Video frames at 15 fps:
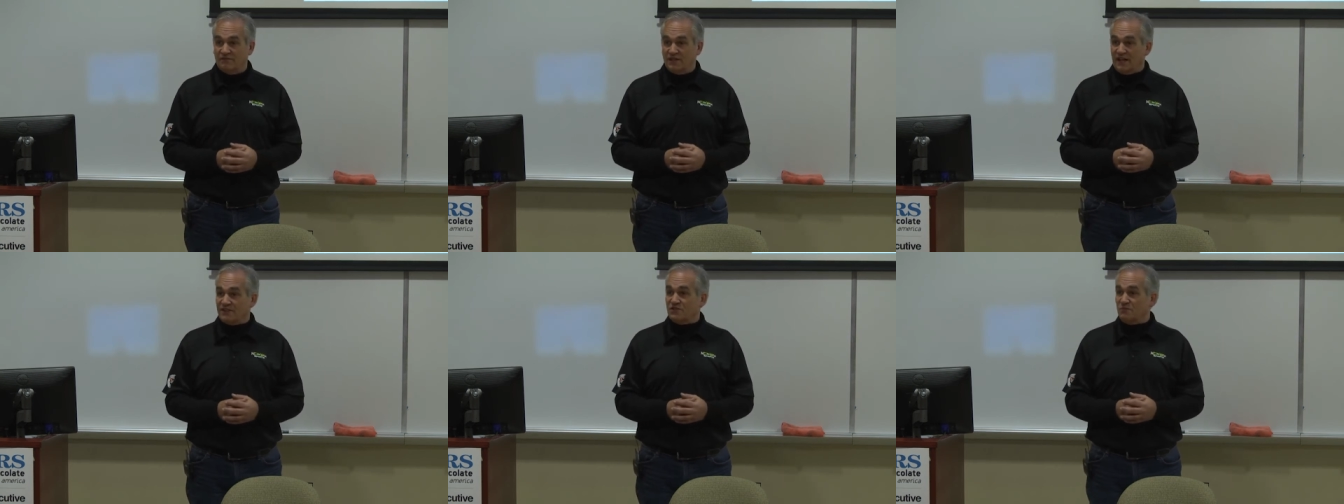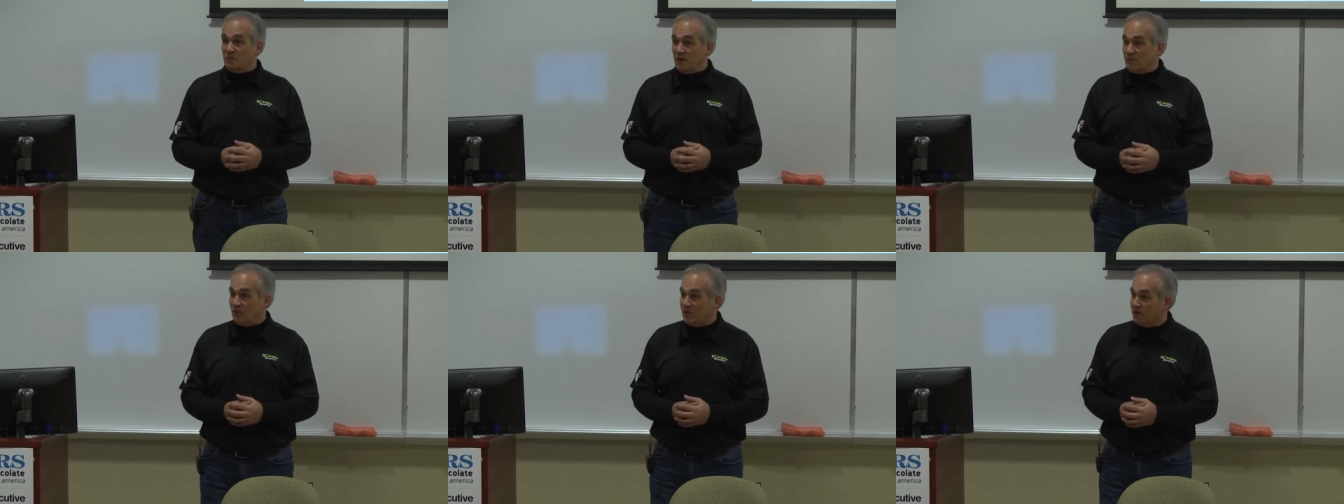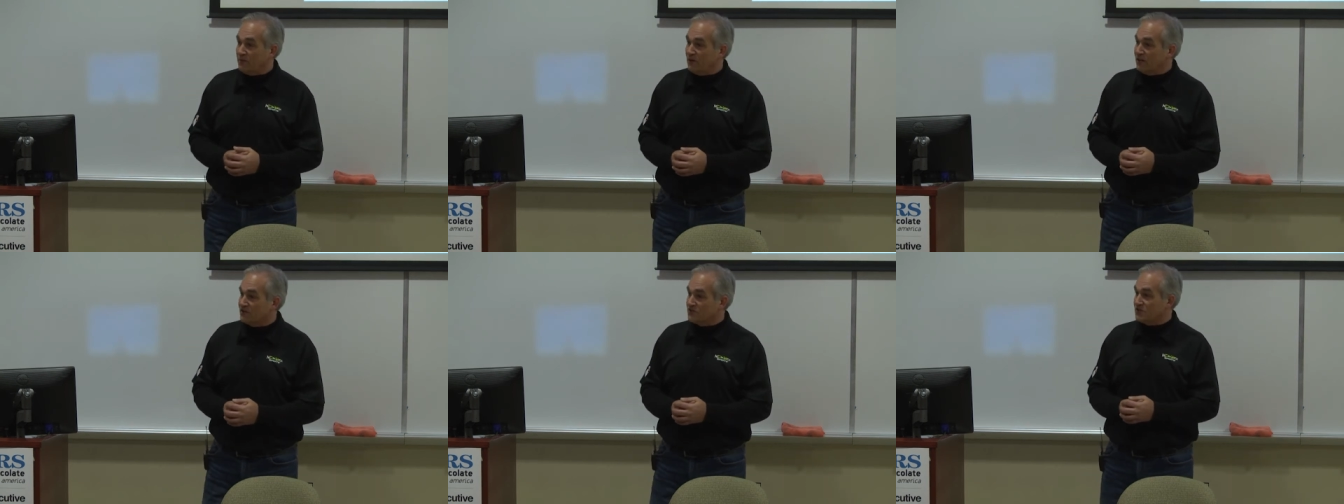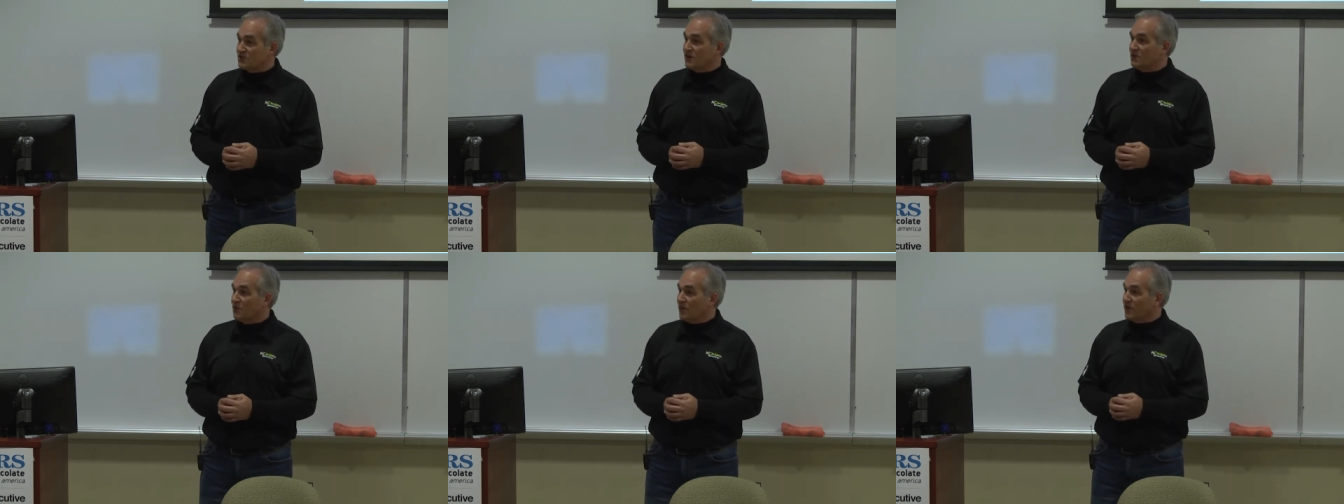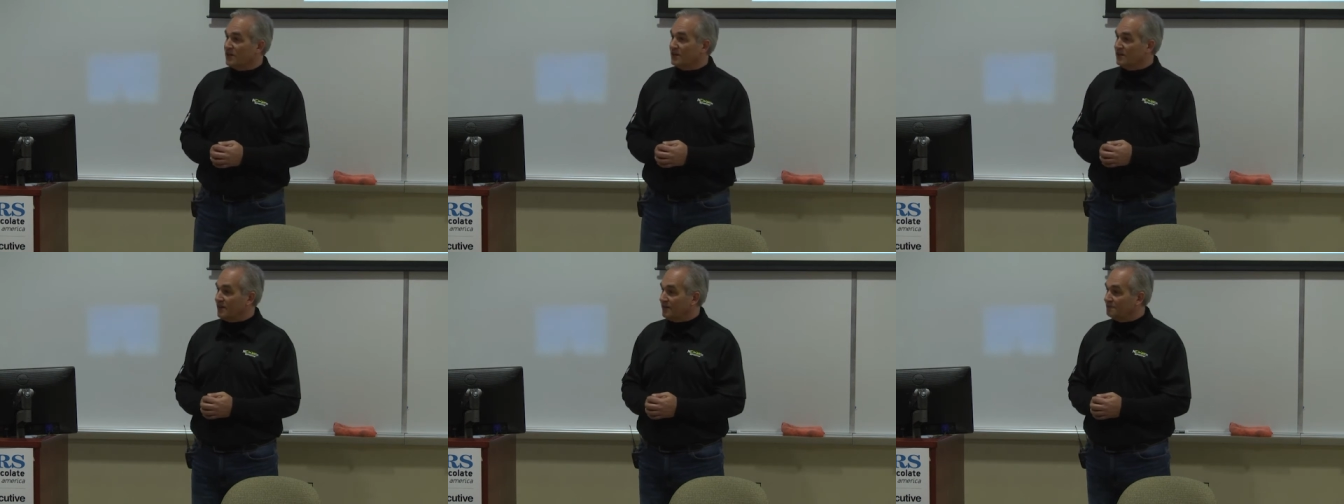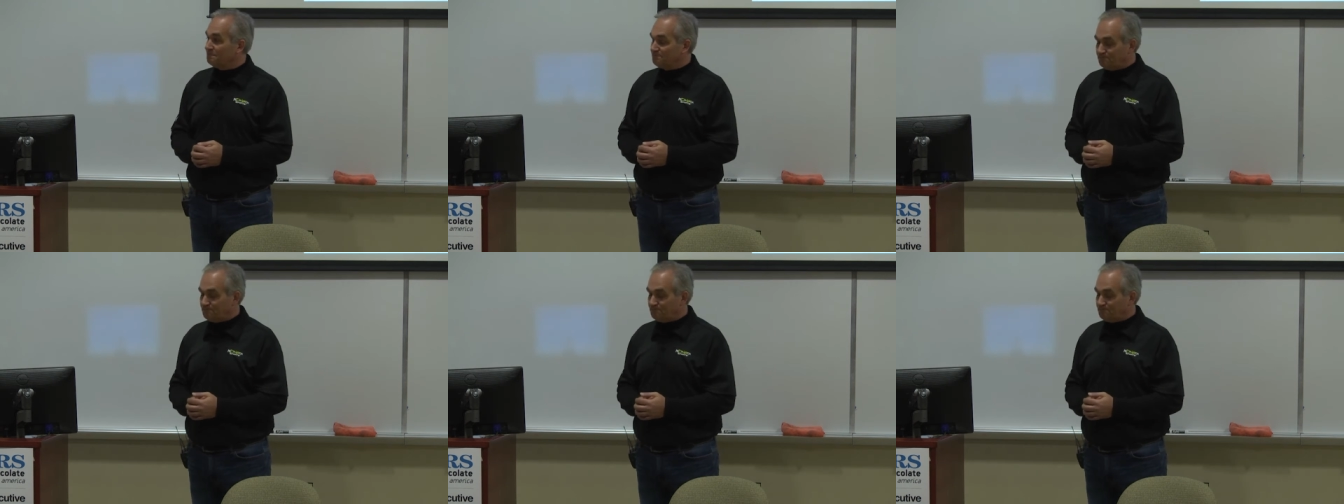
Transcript: lots of people would have been interested in working there.